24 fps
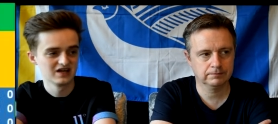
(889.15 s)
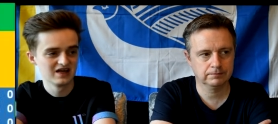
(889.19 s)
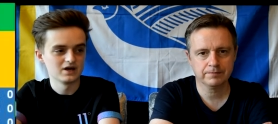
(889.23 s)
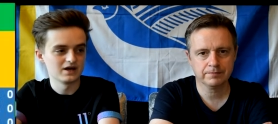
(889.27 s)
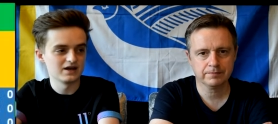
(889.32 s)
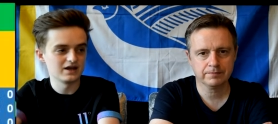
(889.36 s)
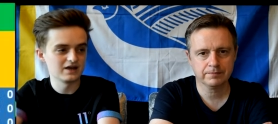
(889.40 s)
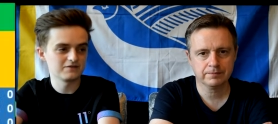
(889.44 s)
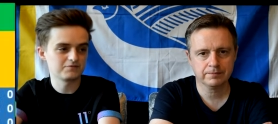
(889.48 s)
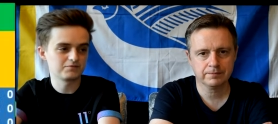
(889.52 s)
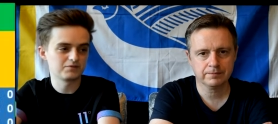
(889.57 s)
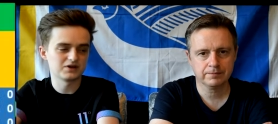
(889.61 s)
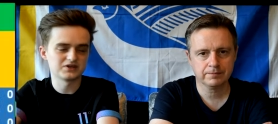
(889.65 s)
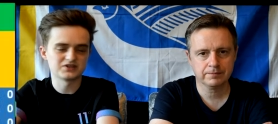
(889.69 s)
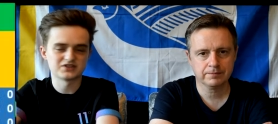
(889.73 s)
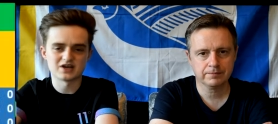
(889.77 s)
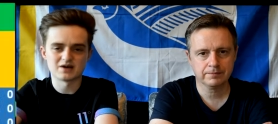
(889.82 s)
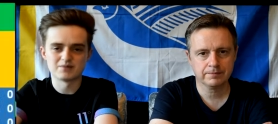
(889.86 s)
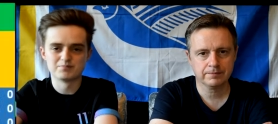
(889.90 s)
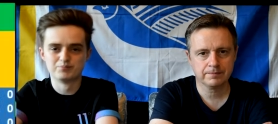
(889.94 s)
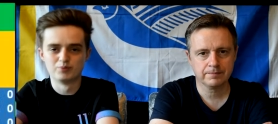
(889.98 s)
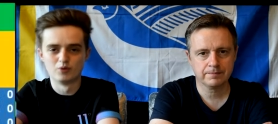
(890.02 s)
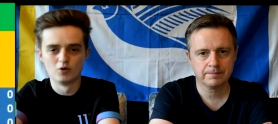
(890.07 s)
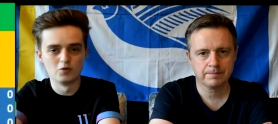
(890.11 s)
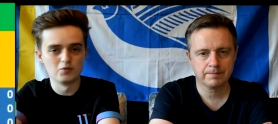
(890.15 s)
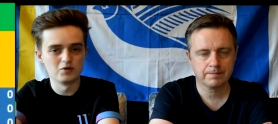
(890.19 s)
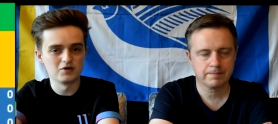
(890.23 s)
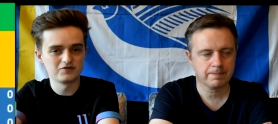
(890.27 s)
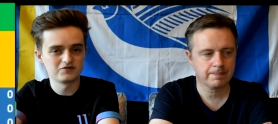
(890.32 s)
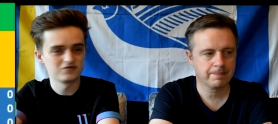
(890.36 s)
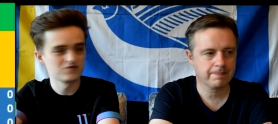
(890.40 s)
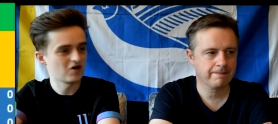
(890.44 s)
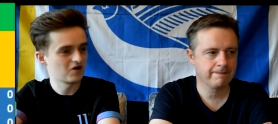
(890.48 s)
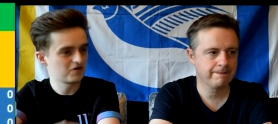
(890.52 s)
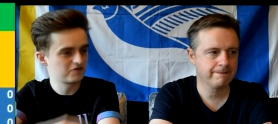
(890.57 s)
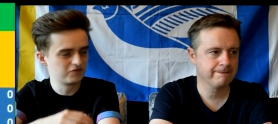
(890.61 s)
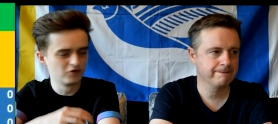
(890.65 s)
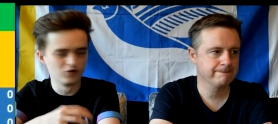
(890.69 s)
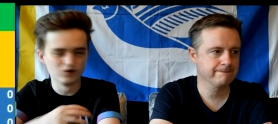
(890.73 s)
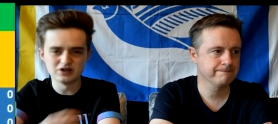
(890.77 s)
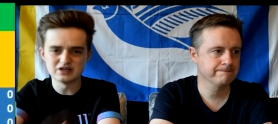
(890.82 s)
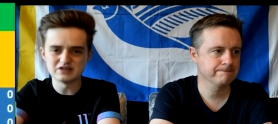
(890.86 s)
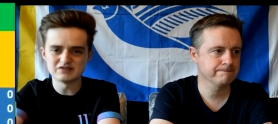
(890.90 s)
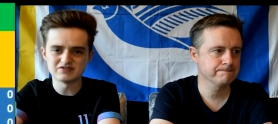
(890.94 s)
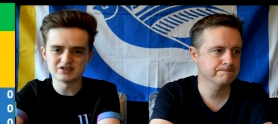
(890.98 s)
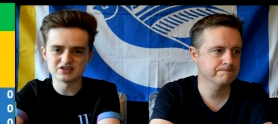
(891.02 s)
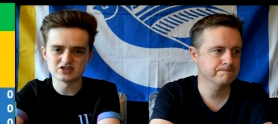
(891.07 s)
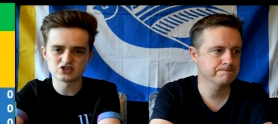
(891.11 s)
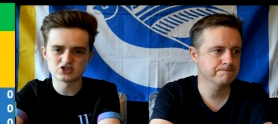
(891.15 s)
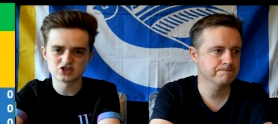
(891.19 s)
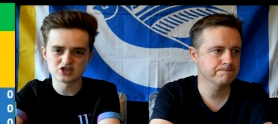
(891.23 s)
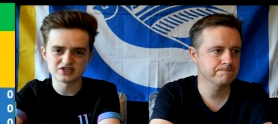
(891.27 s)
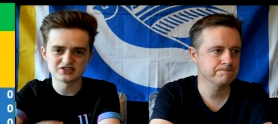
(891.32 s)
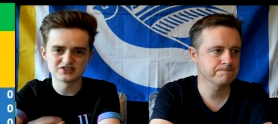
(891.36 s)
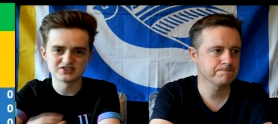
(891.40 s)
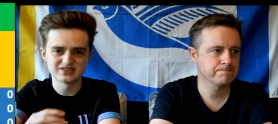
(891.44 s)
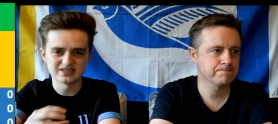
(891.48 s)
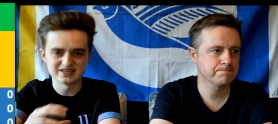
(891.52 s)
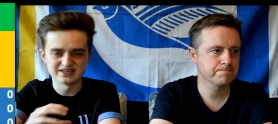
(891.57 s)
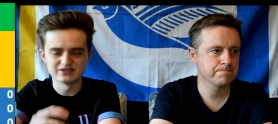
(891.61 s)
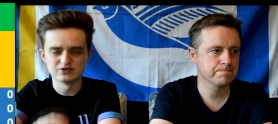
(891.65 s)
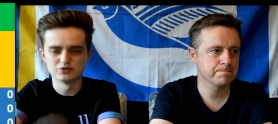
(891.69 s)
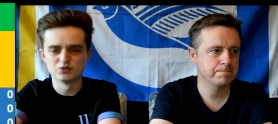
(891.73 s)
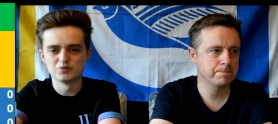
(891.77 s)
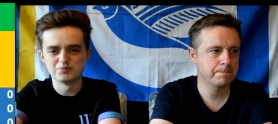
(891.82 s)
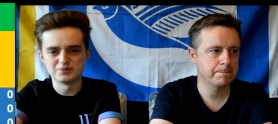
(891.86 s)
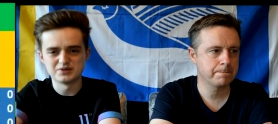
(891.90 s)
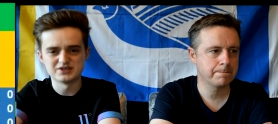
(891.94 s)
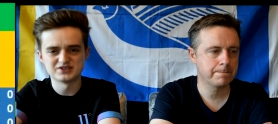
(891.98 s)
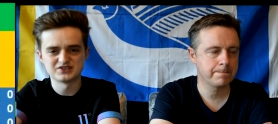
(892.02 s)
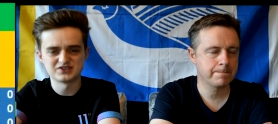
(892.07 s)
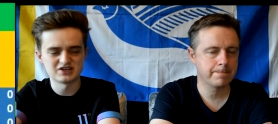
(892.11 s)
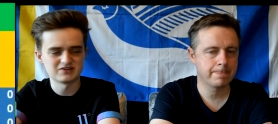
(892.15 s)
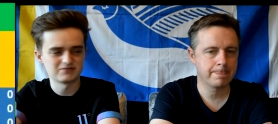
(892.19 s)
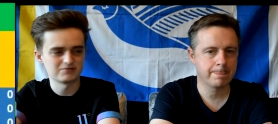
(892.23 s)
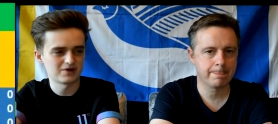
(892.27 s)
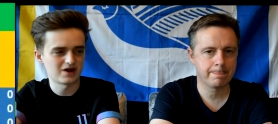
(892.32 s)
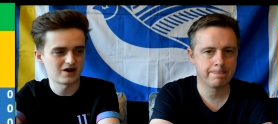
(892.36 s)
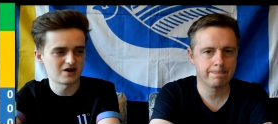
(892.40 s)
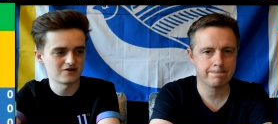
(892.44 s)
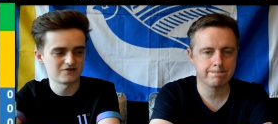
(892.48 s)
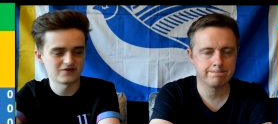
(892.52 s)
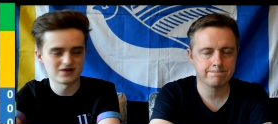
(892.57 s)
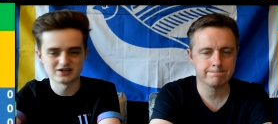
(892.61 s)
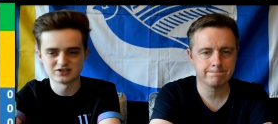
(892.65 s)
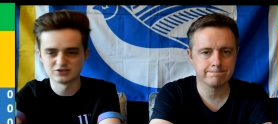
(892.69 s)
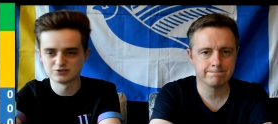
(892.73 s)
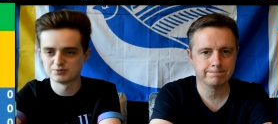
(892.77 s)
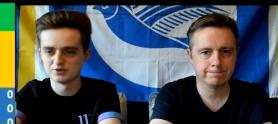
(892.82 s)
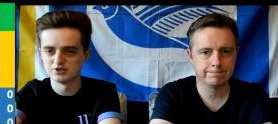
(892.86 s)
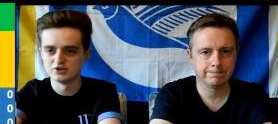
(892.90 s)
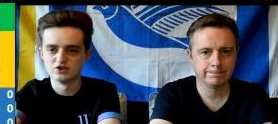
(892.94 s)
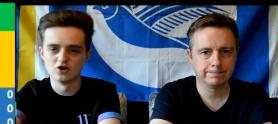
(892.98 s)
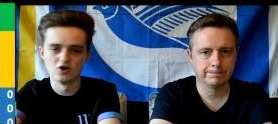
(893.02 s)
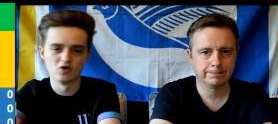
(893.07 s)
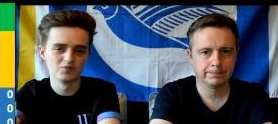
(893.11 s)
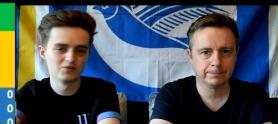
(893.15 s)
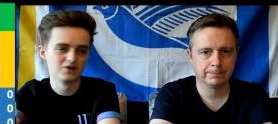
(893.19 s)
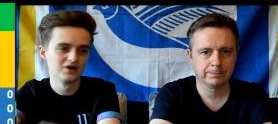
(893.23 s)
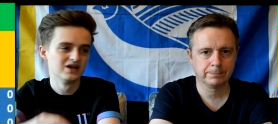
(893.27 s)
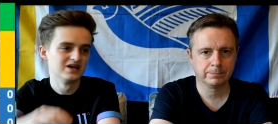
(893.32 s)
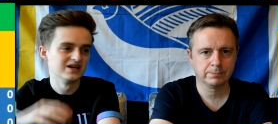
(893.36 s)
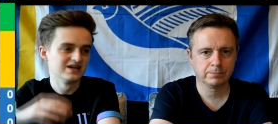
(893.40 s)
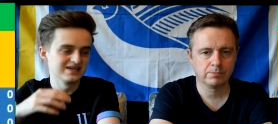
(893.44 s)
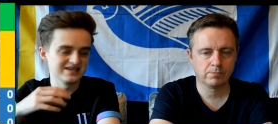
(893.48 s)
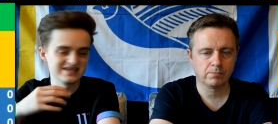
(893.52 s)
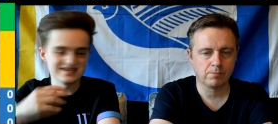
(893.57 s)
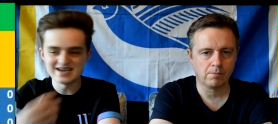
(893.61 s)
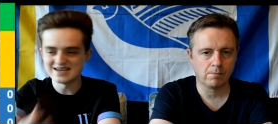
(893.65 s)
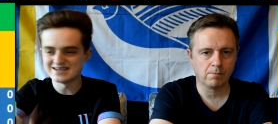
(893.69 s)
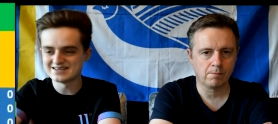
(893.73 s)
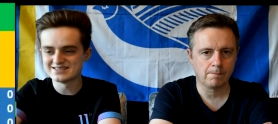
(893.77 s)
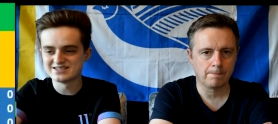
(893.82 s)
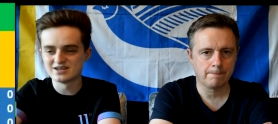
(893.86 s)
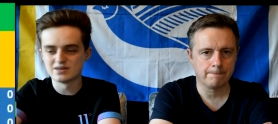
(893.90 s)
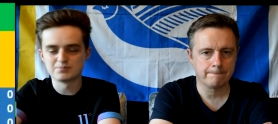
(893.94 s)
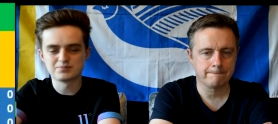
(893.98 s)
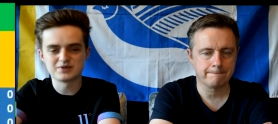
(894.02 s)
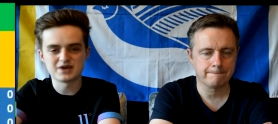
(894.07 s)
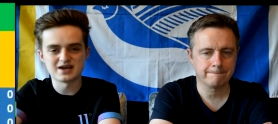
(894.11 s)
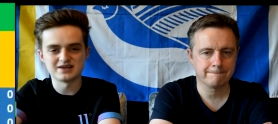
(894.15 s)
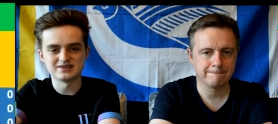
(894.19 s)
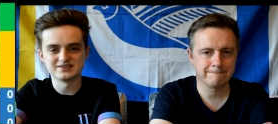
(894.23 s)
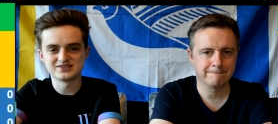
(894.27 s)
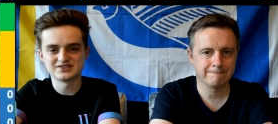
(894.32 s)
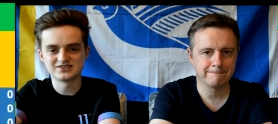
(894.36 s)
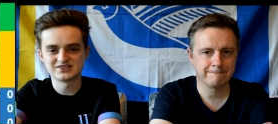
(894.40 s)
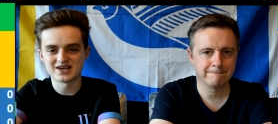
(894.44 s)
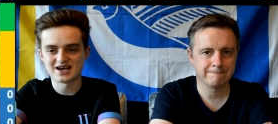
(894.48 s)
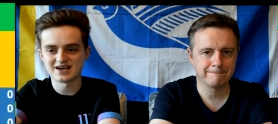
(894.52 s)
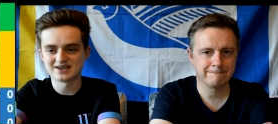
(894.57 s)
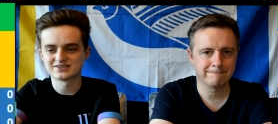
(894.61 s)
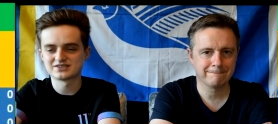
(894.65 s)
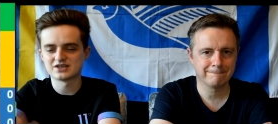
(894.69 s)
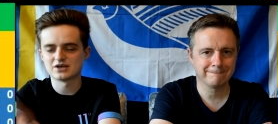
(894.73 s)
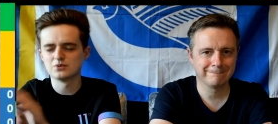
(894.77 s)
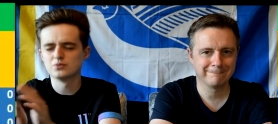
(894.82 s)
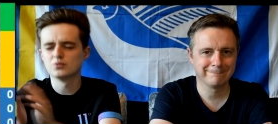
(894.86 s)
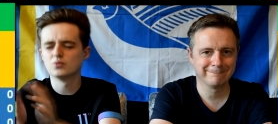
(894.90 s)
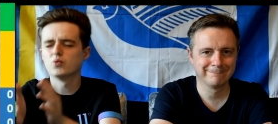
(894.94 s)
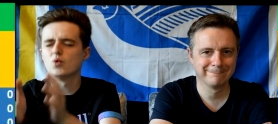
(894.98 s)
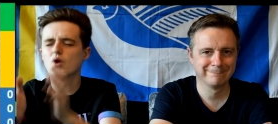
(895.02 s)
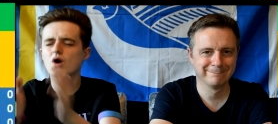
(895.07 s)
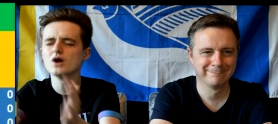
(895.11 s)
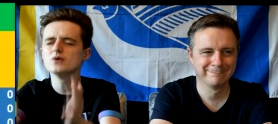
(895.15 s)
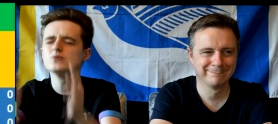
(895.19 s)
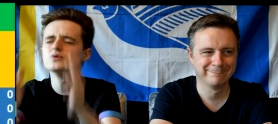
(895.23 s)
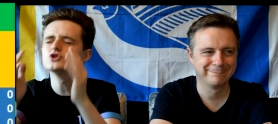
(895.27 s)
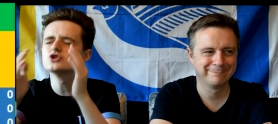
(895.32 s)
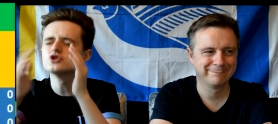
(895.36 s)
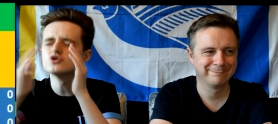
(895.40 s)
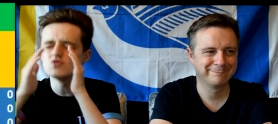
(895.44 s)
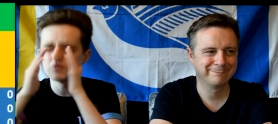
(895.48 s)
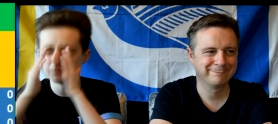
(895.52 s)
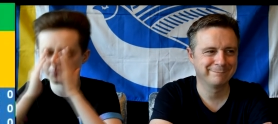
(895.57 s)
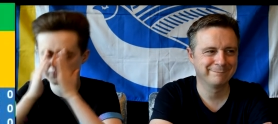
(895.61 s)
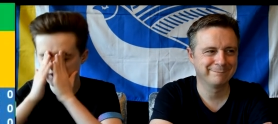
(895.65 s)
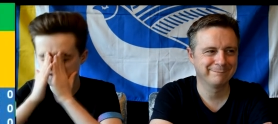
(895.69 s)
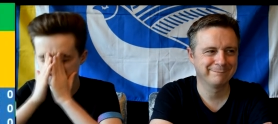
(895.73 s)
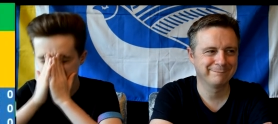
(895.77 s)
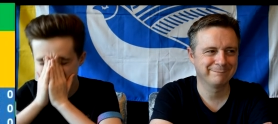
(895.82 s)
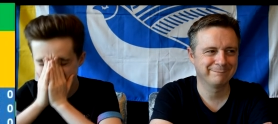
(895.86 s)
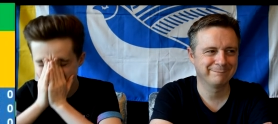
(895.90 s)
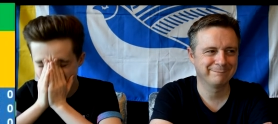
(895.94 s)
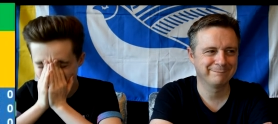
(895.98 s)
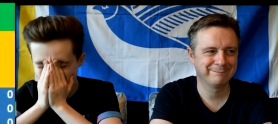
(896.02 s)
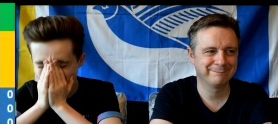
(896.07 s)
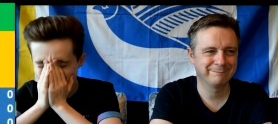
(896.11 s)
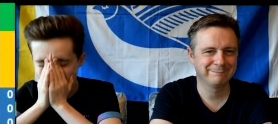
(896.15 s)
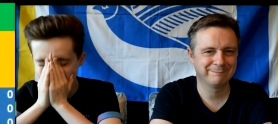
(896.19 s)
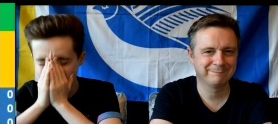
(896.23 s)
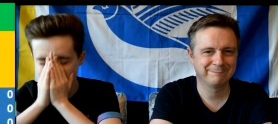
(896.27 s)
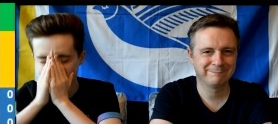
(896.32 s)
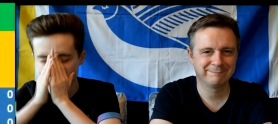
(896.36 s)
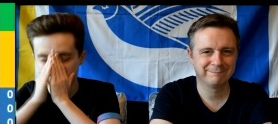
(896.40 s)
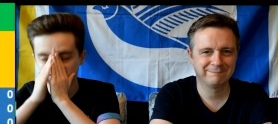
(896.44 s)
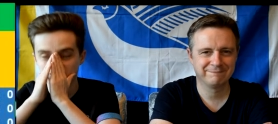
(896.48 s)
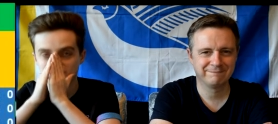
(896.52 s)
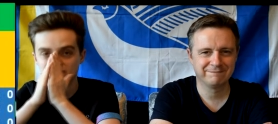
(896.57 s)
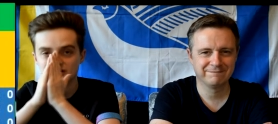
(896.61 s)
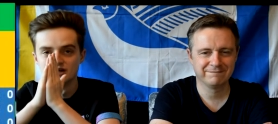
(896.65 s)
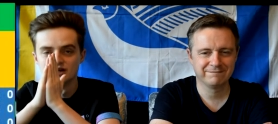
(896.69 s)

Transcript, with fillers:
Speaker 1: In eighth place at Bournemouth, I thought leaving it to Jason Tindall would be a safe pair of hands, but nope. He ended up getting sacked. And why would you replace replace Tindall